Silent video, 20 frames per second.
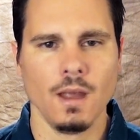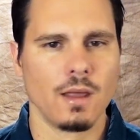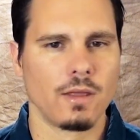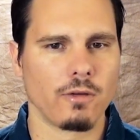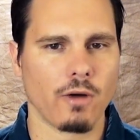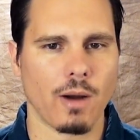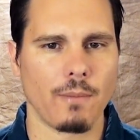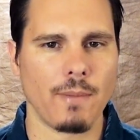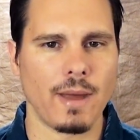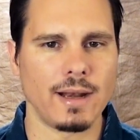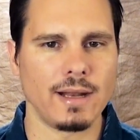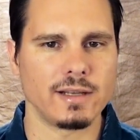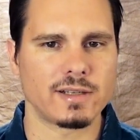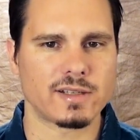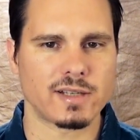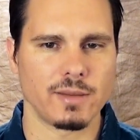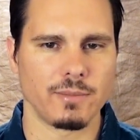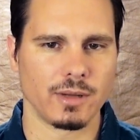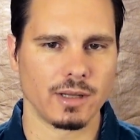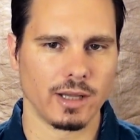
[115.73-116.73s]
There are many
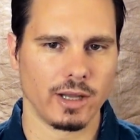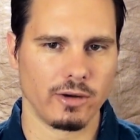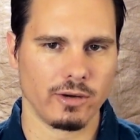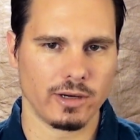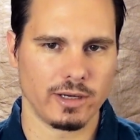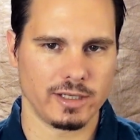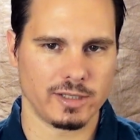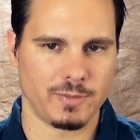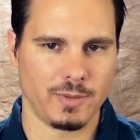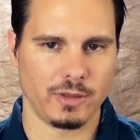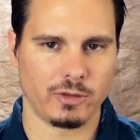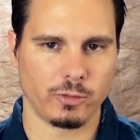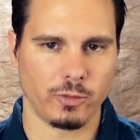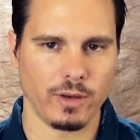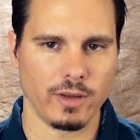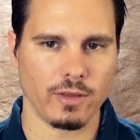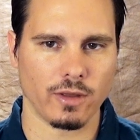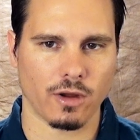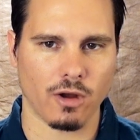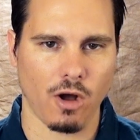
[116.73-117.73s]
similarities
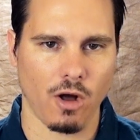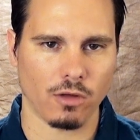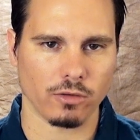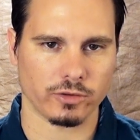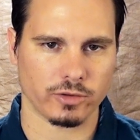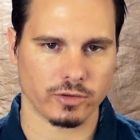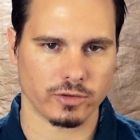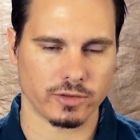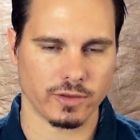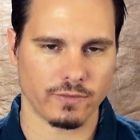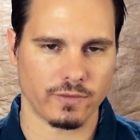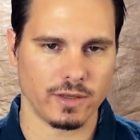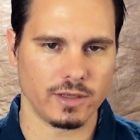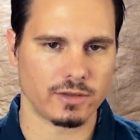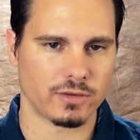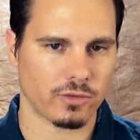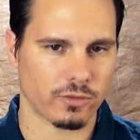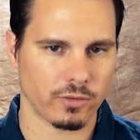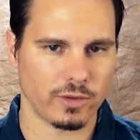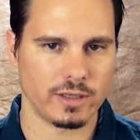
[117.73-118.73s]
between the cultures of
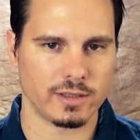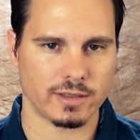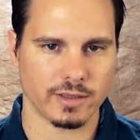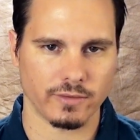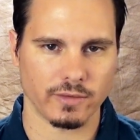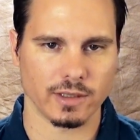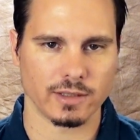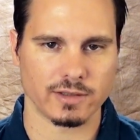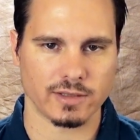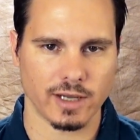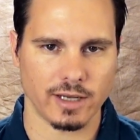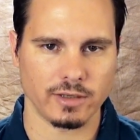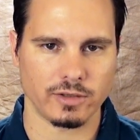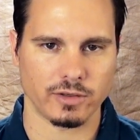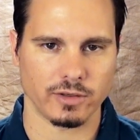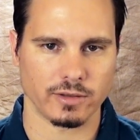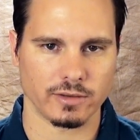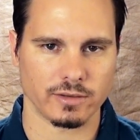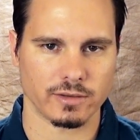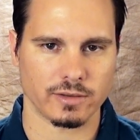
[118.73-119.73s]
these three
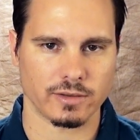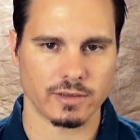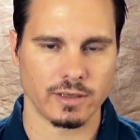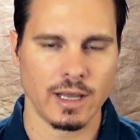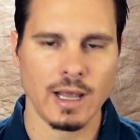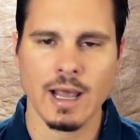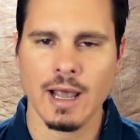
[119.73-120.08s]
civilizations,